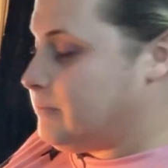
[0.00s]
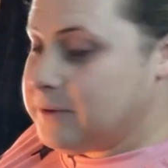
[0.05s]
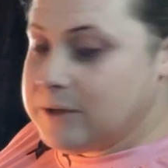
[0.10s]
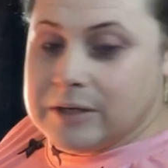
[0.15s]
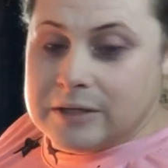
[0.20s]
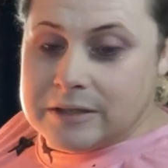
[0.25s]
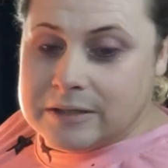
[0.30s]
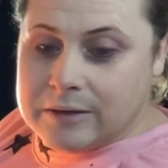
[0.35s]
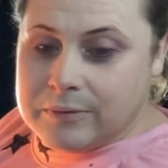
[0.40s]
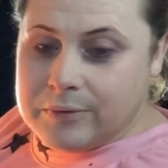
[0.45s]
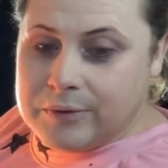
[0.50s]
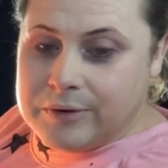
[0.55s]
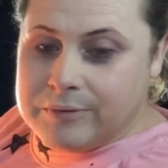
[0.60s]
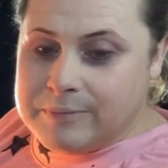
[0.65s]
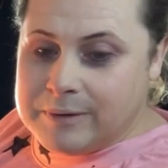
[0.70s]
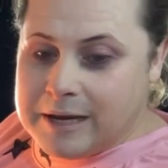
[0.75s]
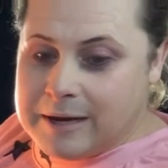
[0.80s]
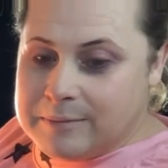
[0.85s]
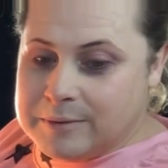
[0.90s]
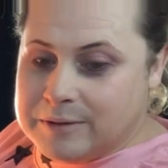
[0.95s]
because I want to
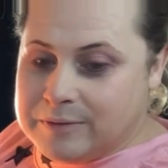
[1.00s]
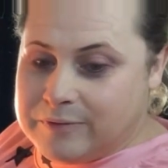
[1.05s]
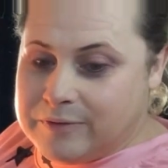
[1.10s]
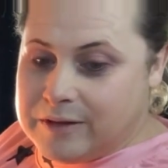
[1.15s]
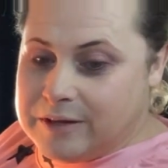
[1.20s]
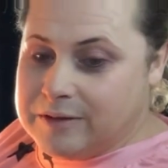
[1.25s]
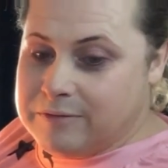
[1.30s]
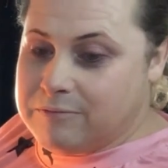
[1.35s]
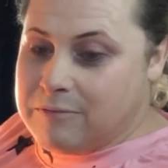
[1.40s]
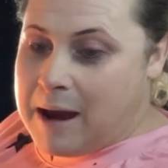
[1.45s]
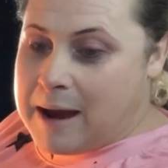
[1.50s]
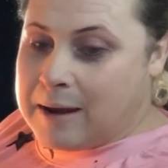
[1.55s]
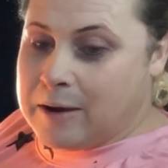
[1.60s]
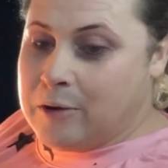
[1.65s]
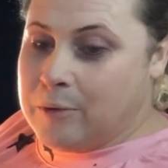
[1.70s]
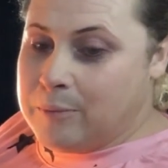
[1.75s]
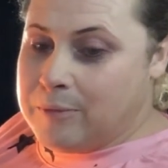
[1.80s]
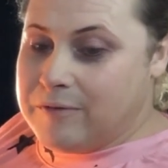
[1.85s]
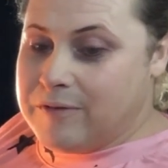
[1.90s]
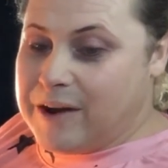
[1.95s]
be able to fit the rack
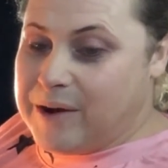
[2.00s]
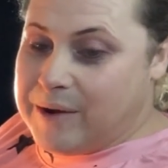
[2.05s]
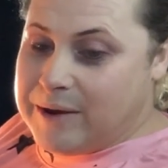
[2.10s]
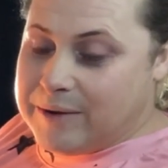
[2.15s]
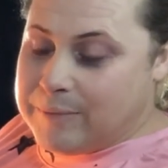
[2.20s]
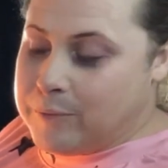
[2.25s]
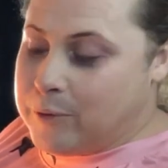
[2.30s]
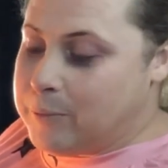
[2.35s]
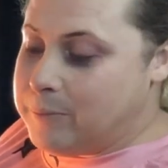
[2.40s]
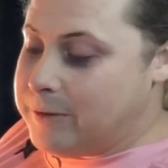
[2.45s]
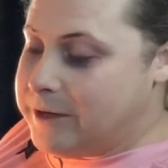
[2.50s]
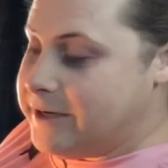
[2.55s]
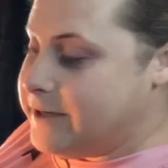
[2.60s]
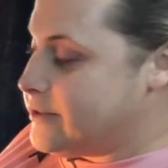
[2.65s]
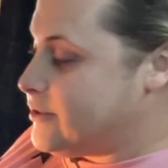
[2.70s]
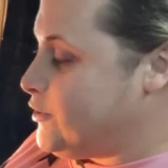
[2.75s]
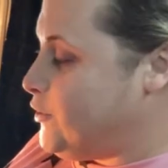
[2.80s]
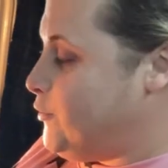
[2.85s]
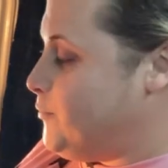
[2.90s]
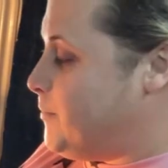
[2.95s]
on without it wobbling
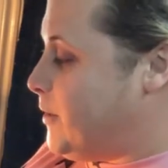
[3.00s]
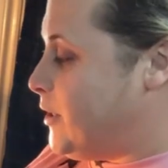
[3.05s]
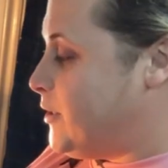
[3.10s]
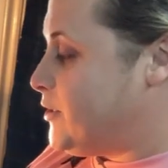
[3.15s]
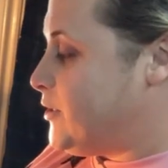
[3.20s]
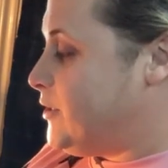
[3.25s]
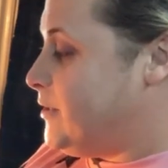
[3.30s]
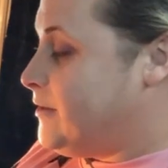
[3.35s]
too much.